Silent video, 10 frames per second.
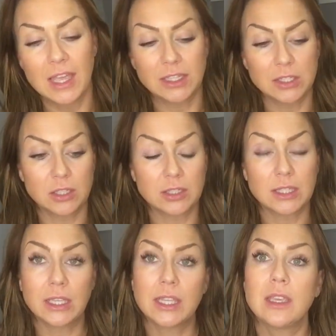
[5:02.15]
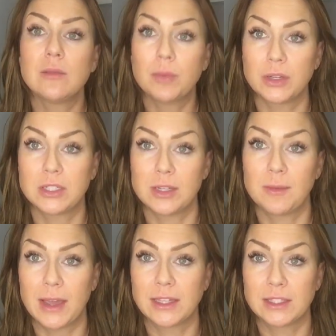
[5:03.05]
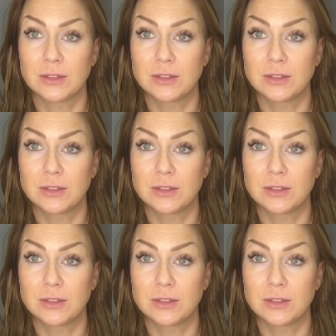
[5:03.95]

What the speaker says: is just to keep pushing past